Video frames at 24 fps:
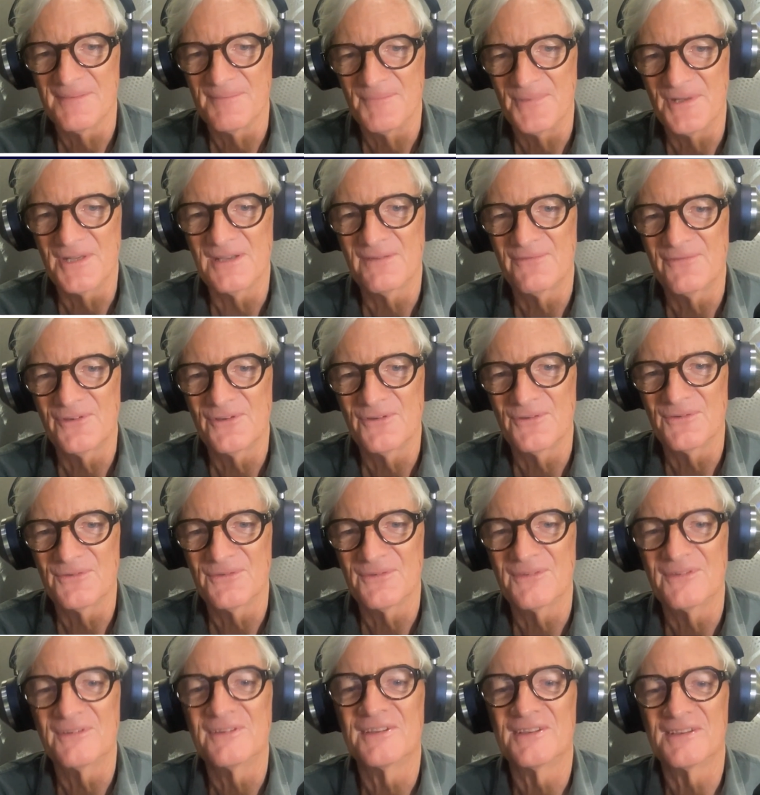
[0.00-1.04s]
But if
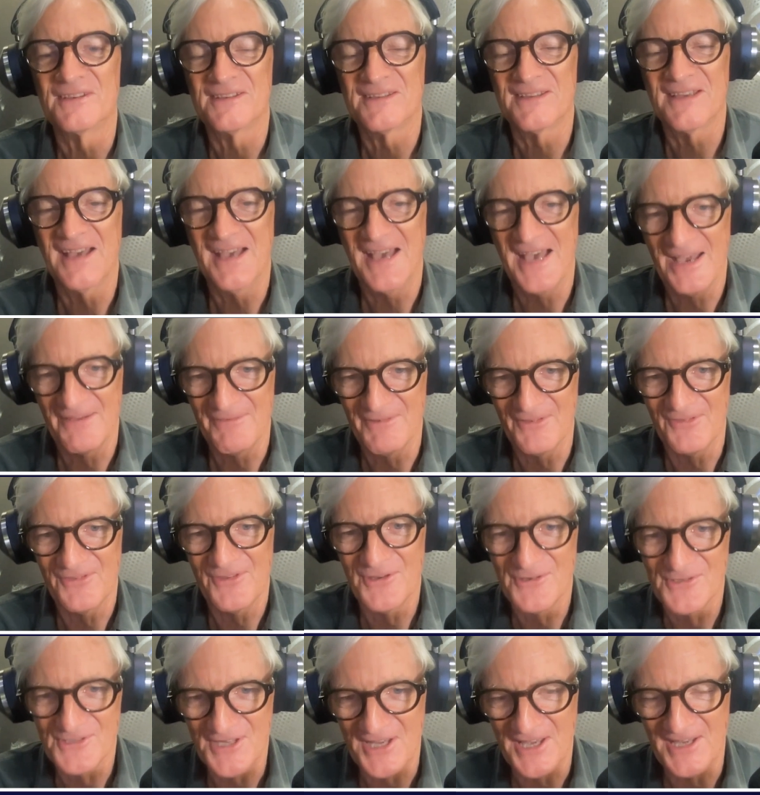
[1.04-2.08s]
you have
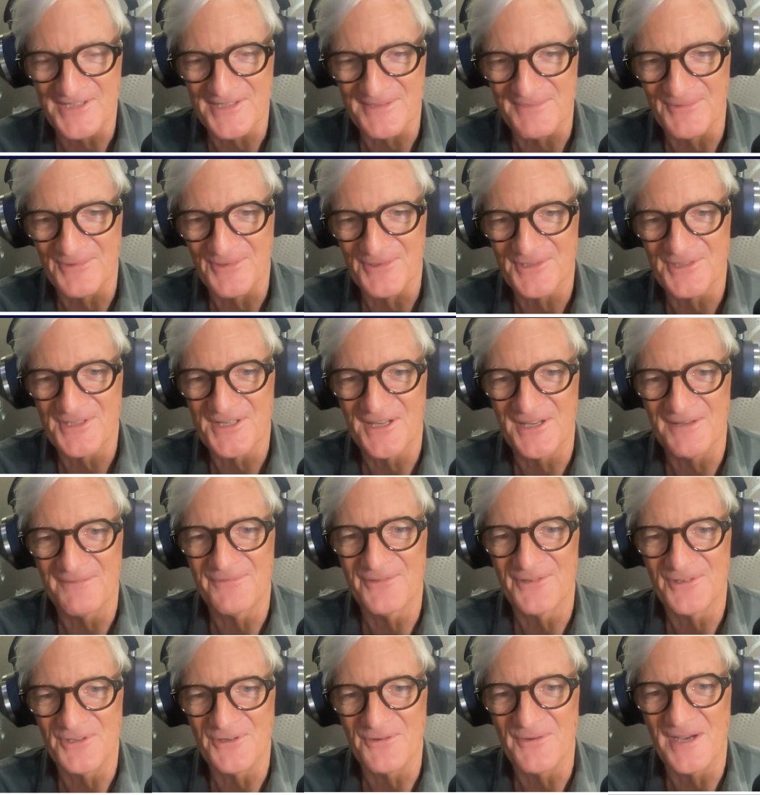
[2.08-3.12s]
enthusiasm all the time
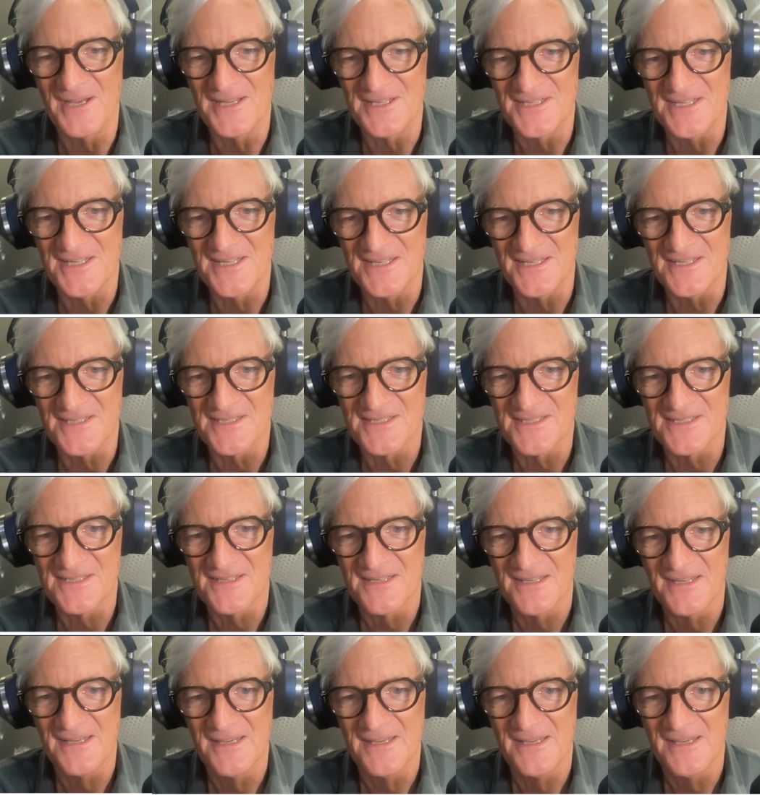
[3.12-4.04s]
for new ideas,